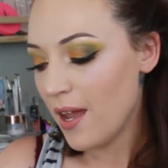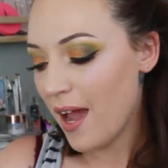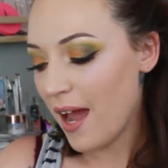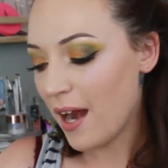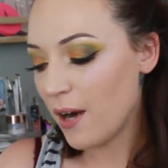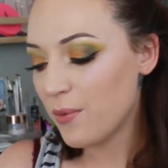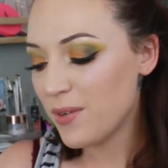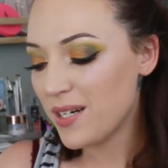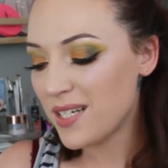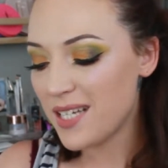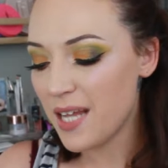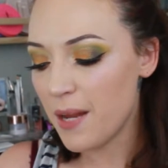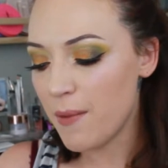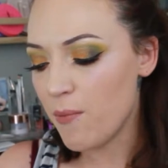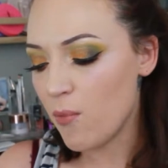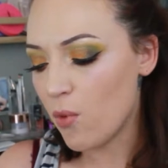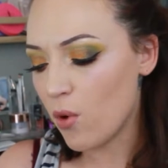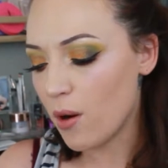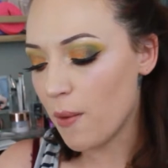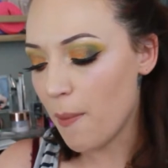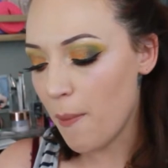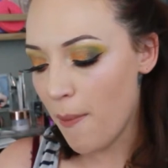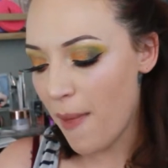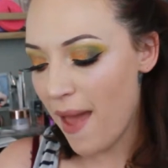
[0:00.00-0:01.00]
I don't want to say
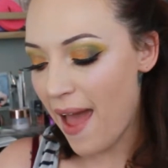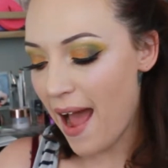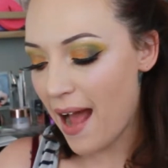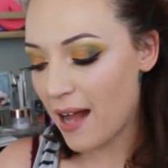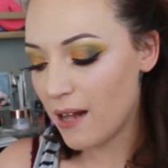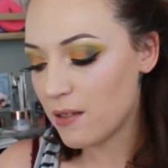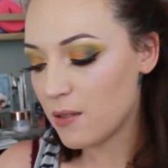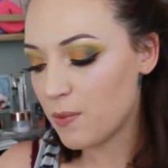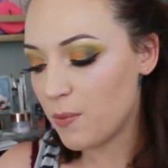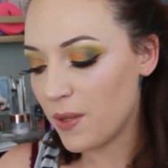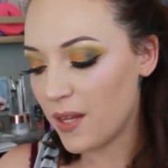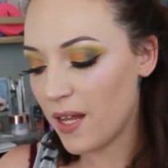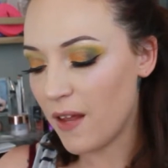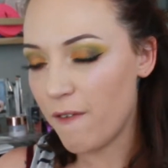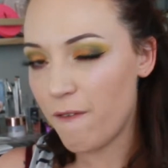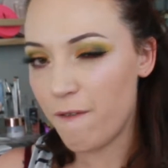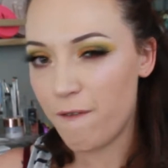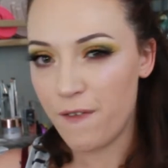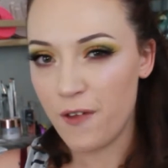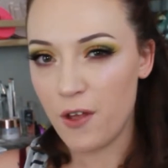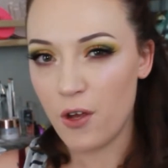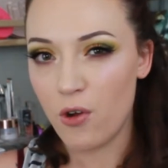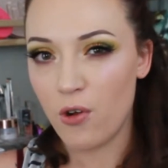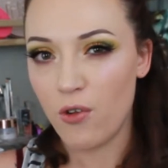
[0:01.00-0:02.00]
more matte, but they
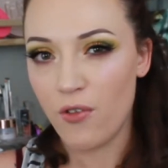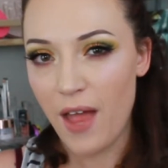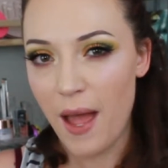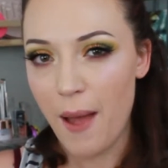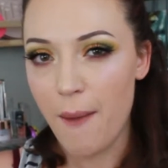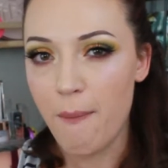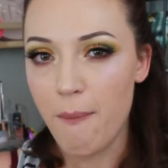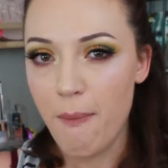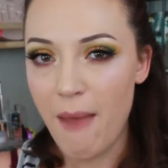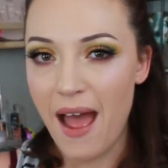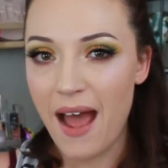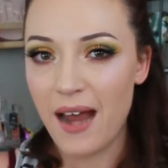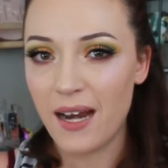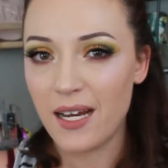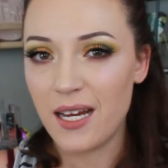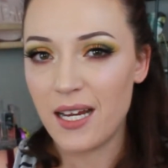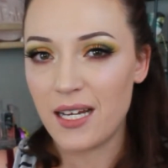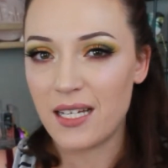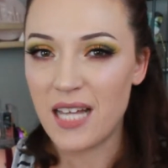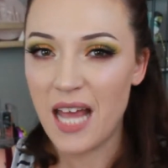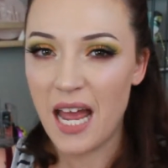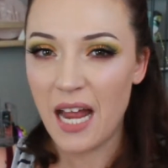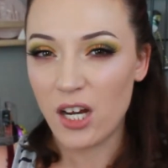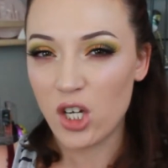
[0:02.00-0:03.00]
feel that
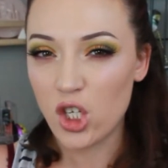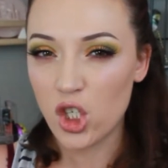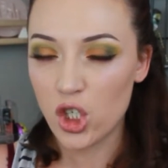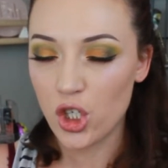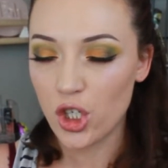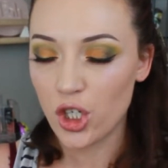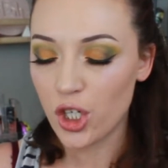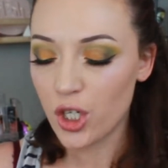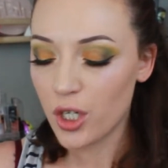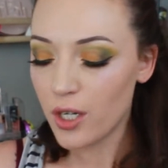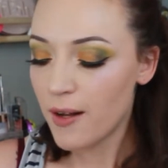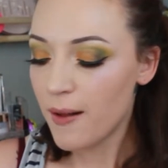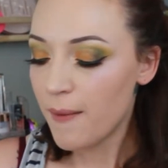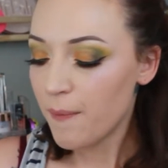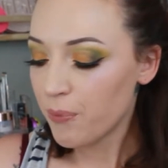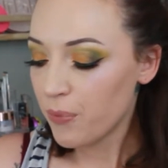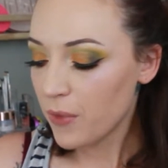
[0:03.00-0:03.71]
matty texture.